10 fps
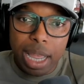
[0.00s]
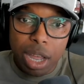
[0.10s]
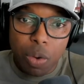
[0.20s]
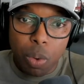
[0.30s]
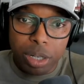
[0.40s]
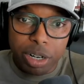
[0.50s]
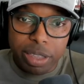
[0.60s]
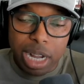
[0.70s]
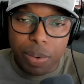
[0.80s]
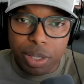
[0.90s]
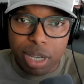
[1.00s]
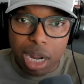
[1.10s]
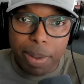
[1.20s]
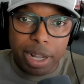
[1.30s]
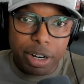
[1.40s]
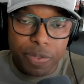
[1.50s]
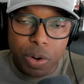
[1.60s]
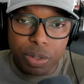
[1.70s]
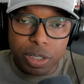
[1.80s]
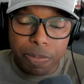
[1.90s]
One other thing I want to talk about here,
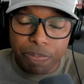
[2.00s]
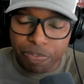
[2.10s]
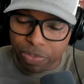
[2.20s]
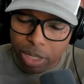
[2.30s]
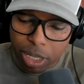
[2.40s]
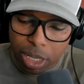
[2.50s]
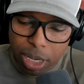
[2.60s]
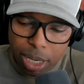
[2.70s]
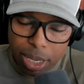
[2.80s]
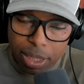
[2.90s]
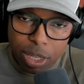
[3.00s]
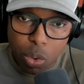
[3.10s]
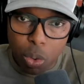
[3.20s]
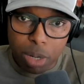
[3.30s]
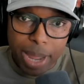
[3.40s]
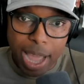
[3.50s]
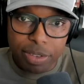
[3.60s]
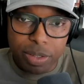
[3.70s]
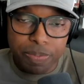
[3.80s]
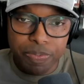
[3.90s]
folks, the
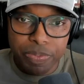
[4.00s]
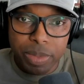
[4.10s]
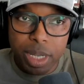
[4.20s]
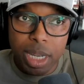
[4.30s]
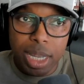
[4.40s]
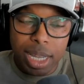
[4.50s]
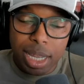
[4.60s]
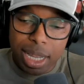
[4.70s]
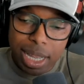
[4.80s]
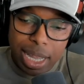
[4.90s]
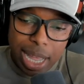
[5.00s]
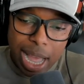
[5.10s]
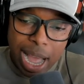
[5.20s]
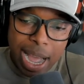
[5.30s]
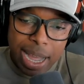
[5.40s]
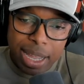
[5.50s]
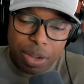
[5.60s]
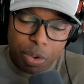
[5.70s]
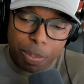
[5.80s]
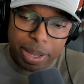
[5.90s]
quarterbacks. I
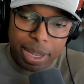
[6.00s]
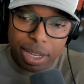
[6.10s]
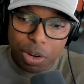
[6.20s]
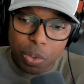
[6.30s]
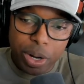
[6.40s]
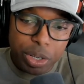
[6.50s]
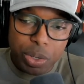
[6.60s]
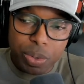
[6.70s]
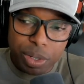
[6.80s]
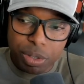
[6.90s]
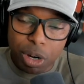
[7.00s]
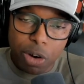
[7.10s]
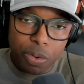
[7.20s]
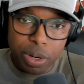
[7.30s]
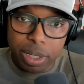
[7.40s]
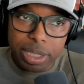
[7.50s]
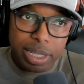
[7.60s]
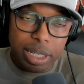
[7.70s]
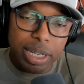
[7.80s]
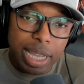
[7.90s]
will pick Quinn Ewers over
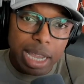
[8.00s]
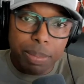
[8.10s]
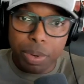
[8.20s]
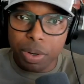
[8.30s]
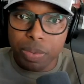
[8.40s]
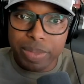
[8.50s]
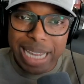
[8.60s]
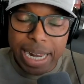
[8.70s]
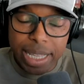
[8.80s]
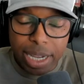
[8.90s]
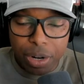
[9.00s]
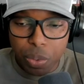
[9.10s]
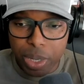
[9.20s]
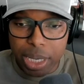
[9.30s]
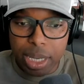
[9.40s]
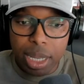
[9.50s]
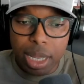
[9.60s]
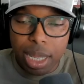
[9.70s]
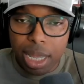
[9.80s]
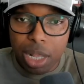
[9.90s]
Dylan Gabriel any day of the week.
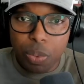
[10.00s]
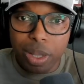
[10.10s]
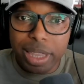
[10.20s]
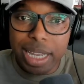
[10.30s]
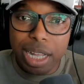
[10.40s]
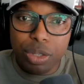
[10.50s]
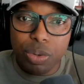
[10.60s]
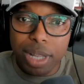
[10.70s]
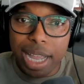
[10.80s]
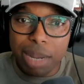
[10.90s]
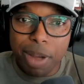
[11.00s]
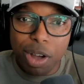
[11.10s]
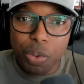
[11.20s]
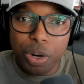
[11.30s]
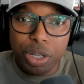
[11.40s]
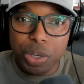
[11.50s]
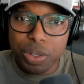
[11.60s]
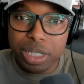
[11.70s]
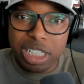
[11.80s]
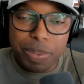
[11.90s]
And one thing I do like about Quinn
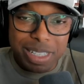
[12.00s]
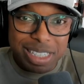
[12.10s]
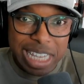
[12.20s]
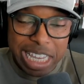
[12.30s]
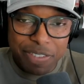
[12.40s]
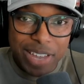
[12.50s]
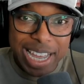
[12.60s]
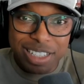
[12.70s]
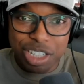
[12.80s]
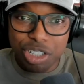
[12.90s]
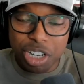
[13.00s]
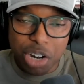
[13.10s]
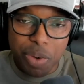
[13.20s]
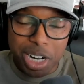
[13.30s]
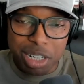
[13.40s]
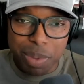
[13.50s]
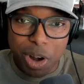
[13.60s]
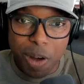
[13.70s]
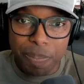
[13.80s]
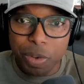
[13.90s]
Ewers, he's been sneaky fast this year at running the
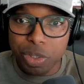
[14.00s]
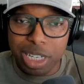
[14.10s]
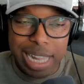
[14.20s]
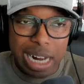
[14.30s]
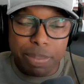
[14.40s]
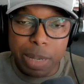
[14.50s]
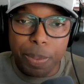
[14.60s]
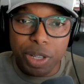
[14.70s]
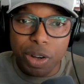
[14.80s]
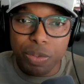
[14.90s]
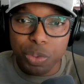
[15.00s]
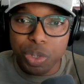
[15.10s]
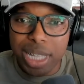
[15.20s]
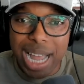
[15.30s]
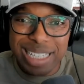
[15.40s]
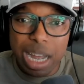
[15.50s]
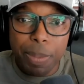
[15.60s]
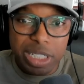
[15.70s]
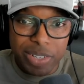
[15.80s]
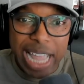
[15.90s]
ball, which a lot of people don't realize how
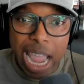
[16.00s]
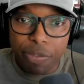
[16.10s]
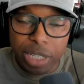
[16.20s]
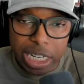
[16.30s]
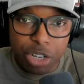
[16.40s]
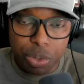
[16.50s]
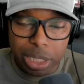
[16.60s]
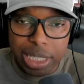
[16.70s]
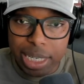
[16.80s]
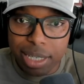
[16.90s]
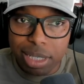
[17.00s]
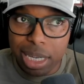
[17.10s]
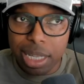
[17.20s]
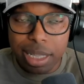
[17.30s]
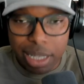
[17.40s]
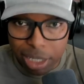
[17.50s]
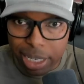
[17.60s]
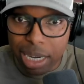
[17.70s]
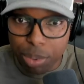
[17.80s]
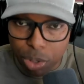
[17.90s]
much of an athlete he really is. Dylan
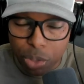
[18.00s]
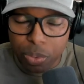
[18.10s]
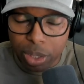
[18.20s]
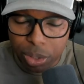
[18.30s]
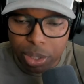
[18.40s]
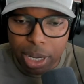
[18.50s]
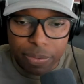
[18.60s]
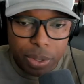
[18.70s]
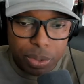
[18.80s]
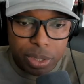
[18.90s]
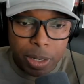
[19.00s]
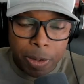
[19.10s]
Gabriel can run too now, folks.